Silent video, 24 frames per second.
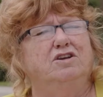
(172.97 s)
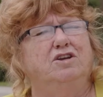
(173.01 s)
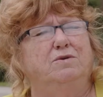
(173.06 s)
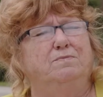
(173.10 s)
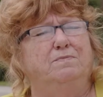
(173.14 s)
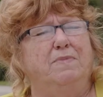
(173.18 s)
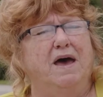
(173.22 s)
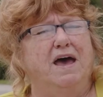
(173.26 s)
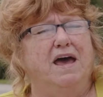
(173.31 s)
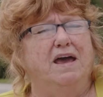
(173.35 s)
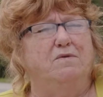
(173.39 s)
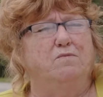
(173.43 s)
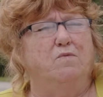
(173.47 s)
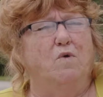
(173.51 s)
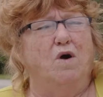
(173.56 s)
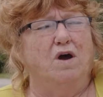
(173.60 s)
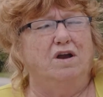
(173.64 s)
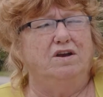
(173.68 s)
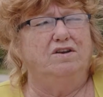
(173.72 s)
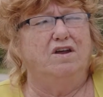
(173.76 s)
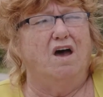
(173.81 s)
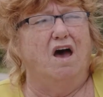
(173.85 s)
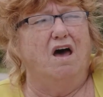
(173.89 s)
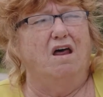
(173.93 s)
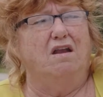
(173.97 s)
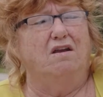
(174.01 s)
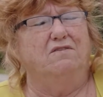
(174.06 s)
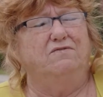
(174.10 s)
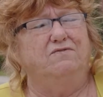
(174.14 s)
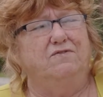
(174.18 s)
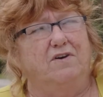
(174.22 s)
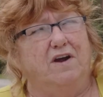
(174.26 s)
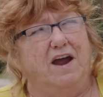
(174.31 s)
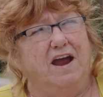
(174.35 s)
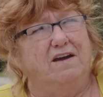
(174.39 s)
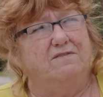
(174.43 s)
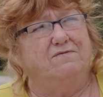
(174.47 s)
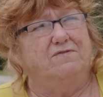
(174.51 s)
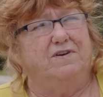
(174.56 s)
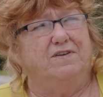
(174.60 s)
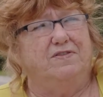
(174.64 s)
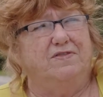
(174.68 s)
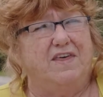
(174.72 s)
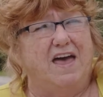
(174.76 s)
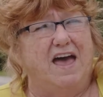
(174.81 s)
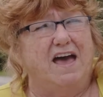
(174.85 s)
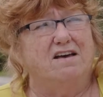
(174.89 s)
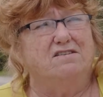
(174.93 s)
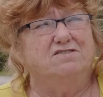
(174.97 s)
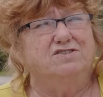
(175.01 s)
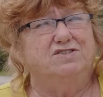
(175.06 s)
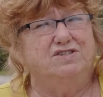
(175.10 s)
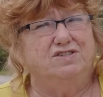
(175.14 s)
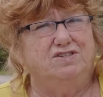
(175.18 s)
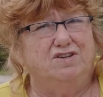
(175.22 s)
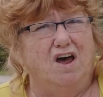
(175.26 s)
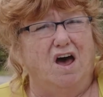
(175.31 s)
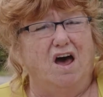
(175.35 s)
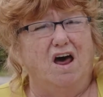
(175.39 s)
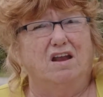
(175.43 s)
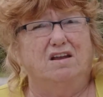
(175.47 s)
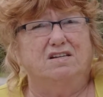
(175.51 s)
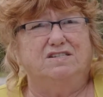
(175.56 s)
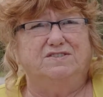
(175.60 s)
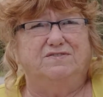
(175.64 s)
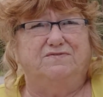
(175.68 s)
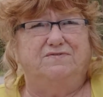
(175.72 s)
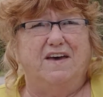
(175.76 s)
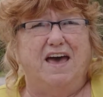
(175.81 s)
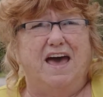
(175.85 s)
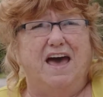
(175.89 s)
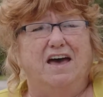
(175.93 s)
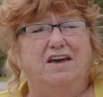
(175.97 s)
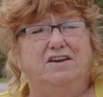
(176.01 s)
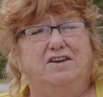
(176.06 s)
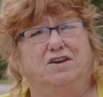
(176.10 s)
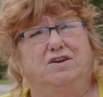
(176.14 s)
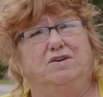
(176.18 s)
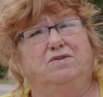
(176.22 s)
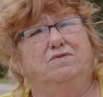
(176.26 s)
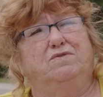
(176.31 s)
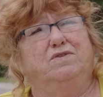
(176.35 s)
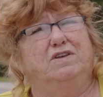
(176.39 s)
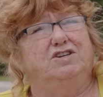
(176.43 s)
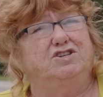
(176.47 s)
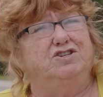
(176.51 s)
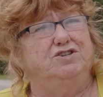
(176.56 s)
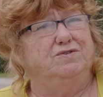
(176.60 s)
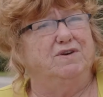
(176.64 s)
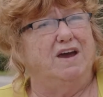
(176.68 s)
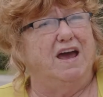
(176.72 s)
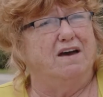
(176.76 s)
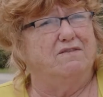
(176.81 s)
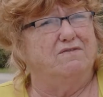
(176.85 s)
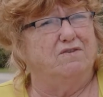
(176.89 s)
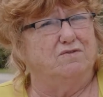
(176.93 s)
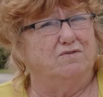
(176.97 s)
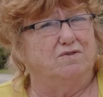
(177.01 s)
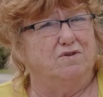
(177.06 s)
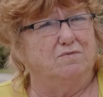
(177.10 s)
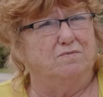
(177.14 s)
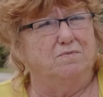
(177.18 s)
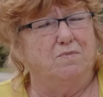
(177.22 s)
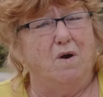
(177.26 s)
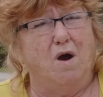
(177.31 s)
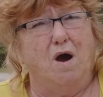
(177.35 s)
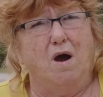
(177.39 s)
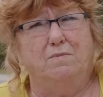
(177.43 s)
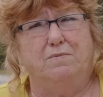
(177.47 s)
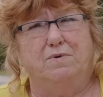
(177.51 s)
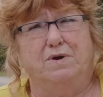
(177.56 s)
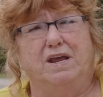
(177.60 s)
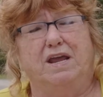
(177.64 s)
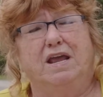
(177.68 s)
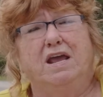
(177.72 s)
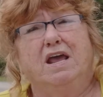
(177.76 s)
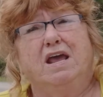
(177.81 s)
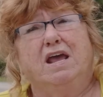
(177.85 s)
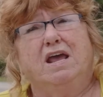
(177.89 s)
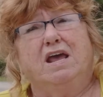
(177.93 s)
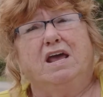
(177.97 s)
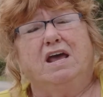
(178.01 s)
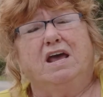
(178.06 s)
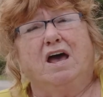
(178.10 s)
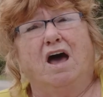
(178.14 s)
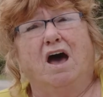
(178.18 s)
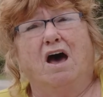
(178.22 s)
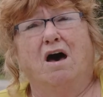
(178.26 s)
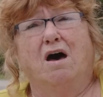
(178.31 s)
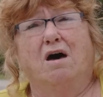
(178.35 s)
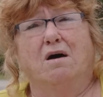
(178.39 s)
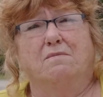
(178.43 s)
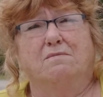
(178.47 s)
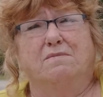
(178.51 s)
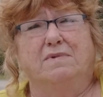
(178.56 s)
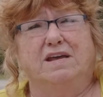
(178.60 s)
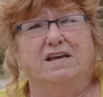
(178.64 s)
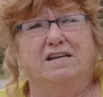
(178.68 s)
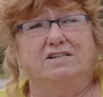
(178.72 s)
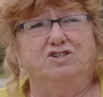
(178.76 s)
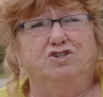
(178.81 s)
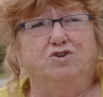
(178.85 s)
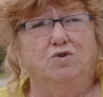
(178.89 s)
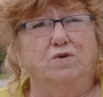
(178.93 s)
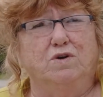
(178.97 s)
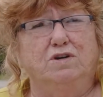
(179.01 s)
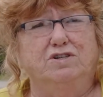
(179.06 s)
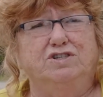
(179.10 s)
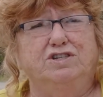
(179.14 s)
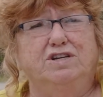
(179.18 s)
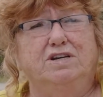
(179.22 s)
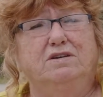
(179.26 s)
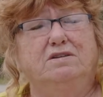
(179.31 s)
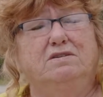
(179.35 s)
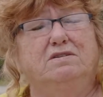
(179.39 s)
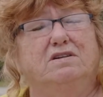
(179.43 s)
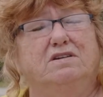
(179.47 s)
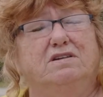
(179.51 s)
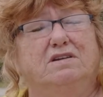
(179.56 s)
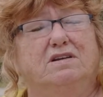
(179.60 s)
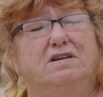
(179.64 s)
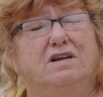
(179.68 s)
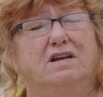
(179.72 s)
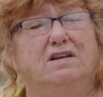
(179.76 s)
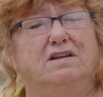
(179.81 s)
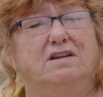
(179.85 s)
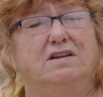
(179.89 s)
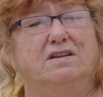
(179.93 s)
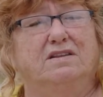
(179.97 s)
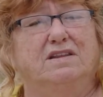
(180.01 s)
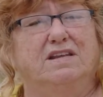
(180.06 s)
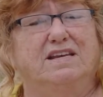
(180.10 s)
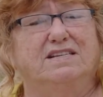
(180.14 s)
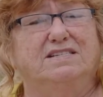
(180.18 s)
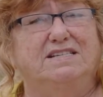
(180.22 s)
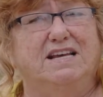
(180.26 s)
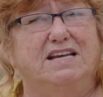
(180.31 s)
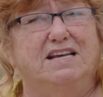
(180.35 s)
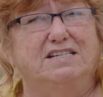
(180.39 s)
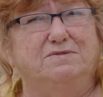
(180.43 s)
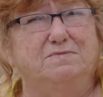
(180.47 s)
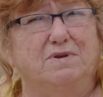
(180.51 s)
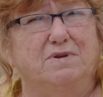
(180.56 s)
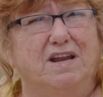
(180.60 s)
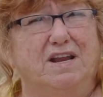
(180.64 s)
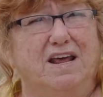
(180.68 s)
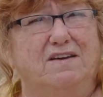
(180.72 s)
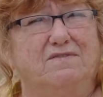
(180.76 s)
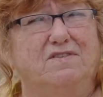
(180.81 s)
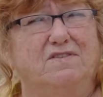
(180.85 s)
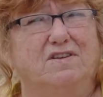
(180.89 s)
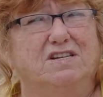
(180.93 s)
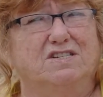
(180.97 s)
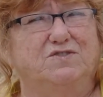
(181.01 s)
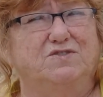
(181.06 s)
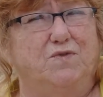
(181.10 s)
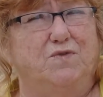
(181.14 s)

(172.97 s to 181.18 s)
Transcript: you pay $1 for every $1,000 of value that you have on your property. Um, in Georgia, the assessment level is